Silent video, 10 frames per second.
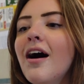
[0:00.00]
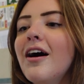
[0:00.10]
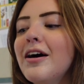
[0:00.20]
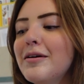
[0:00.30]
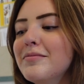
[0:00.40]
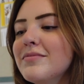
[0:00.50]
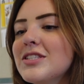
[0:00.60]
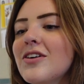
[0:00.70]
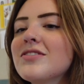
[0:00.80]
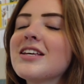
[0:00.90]

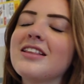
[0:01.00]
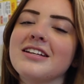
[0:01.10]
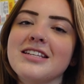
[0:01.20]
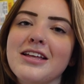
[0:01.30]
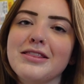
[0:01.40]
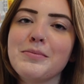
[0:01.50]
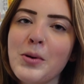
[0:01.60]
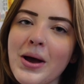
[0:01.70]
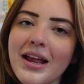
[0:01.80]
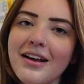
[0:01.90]
So I was like, that's not the
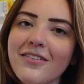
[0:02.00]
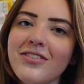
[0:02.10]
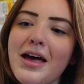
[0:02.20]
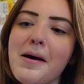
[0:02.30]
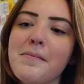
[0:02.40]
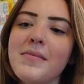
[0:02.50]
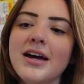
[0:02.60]
point of them.